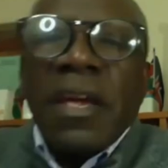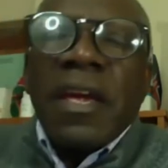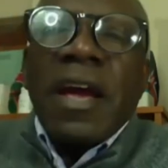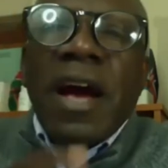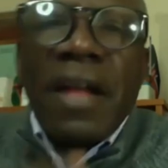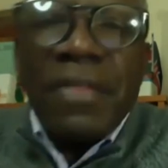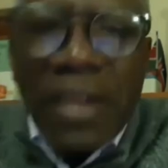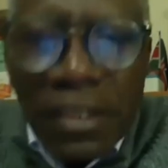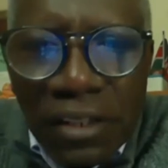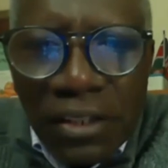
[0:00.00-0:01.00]
And
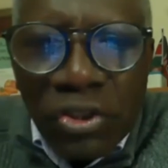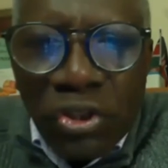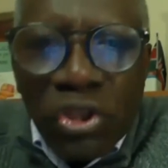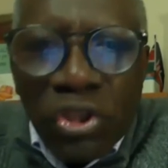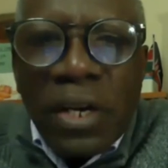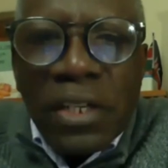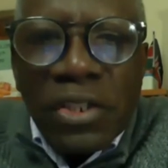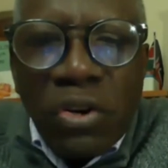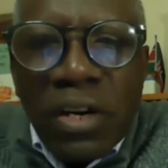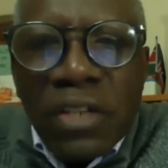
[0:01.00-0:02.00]
then Joshua and
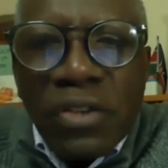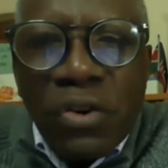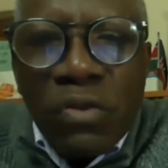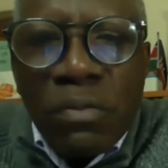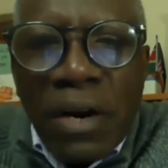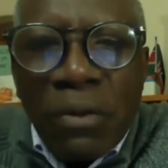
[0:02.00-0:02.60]
Ndoka's Ouma,